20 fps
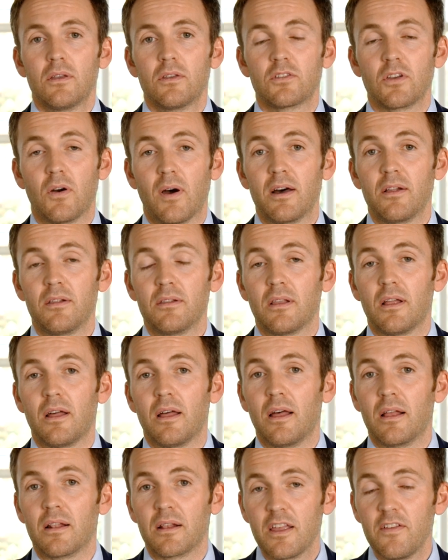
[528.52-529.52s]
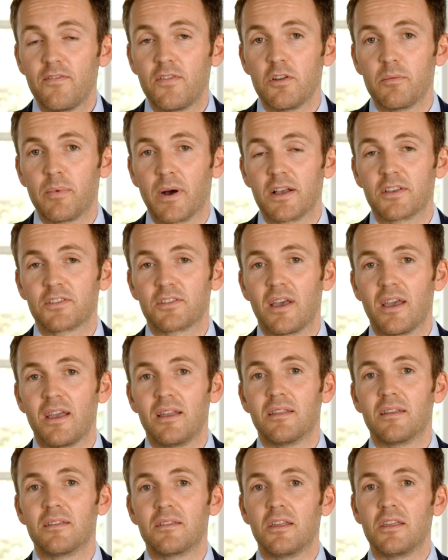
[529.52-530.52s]
So I'll leave you by
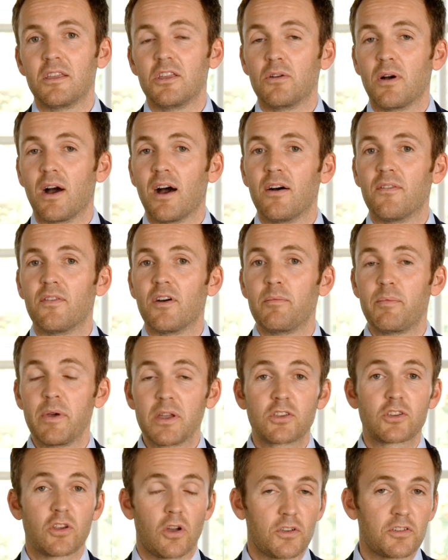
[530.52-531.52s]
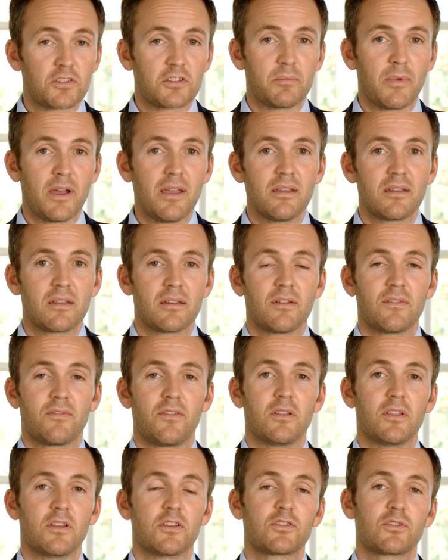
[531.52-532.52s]
saying that you have a big choice to make
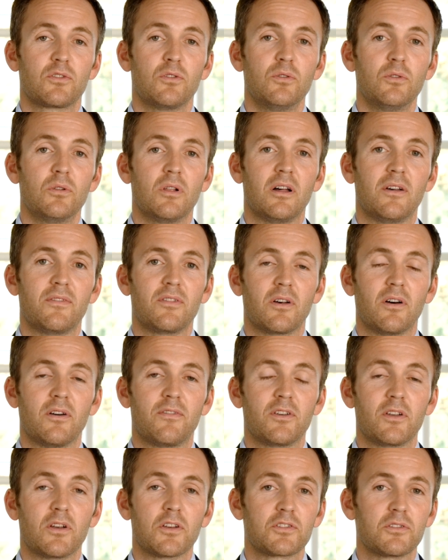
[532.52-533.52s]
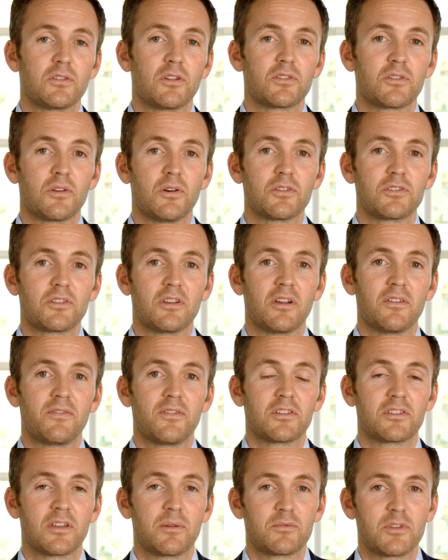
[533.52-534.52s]
for the school of for your son or daughter
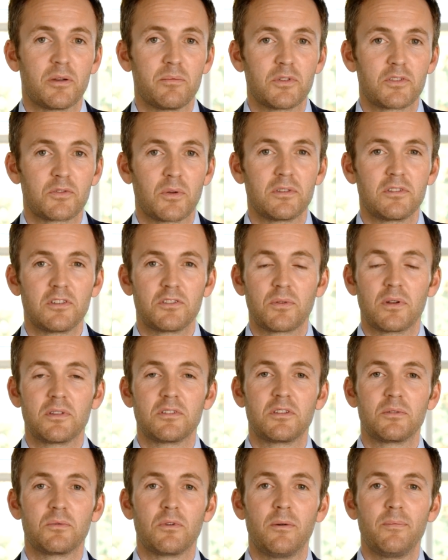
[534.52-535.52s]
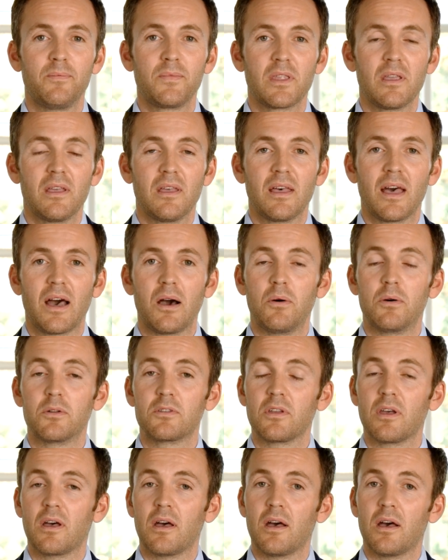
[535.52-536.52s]
for September 2021.
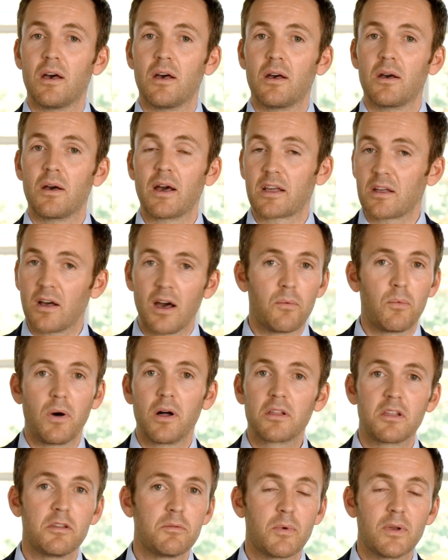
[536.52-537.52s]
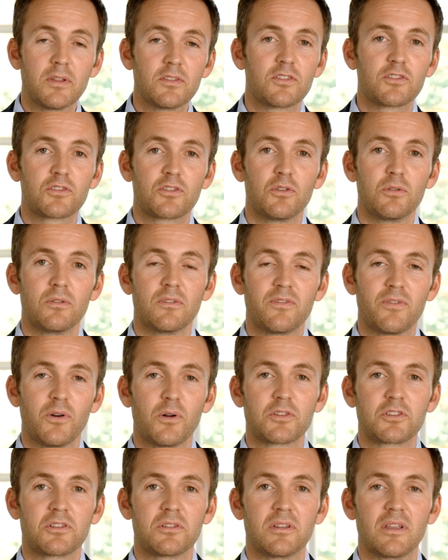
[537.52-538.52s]
I can't welcome you into school,
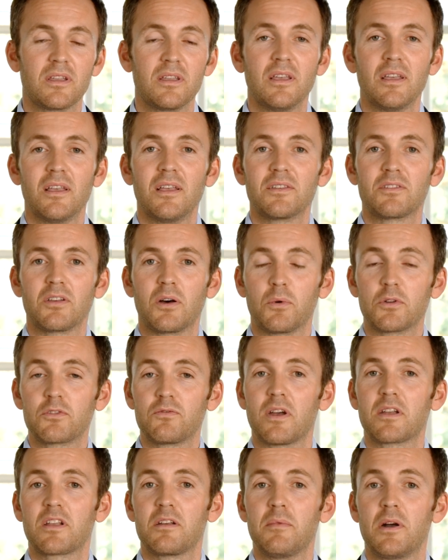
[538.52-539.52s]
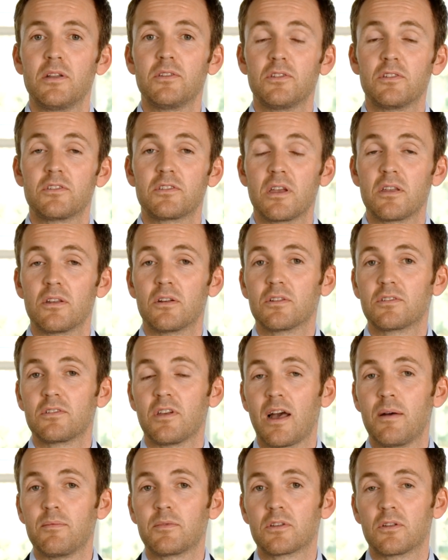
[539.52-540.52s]
unfortunately, so I would recommend you take your
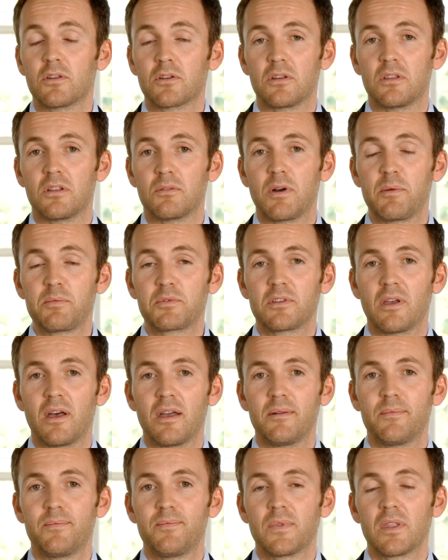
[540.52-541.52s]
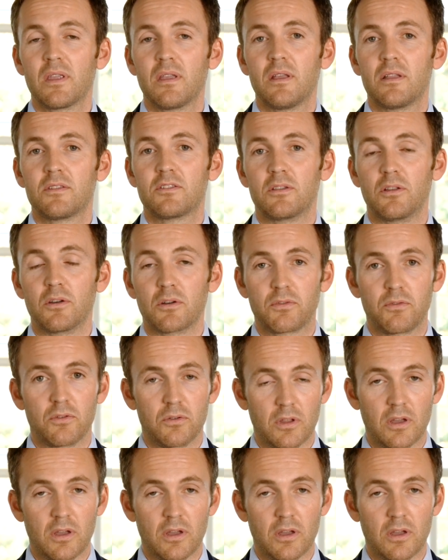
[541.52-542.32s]
time to look at the website, to look through